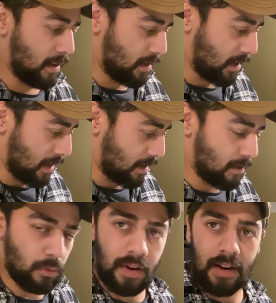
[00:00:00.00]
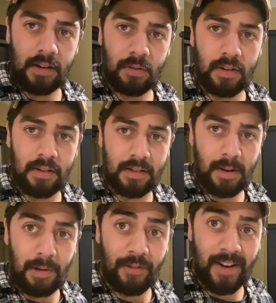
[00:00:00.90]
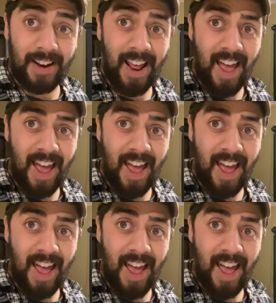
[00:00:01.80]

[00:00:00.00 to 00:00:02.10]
yeah, we'll get into it. It's going to be fun.